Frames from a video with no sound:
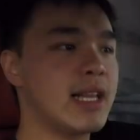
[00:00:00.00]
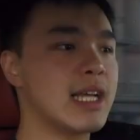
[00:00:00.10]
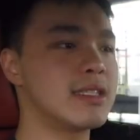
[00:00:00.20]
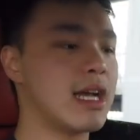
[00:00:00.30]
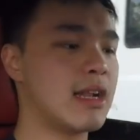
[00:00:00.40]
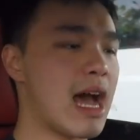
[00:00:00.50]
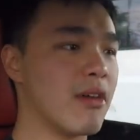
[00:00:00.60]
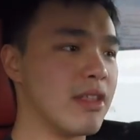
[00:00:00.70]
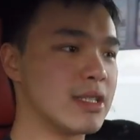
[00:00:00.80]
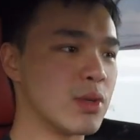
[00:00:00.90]
test out
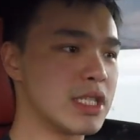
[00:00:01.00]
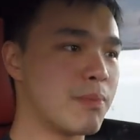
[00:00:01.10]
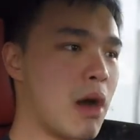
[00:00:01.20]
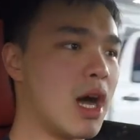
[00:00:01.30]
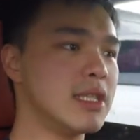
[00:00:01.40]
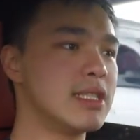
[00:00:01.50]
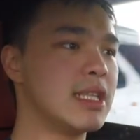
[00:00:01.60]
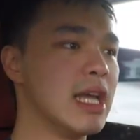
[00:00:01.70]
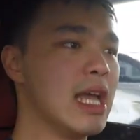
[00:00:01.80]
how this responds.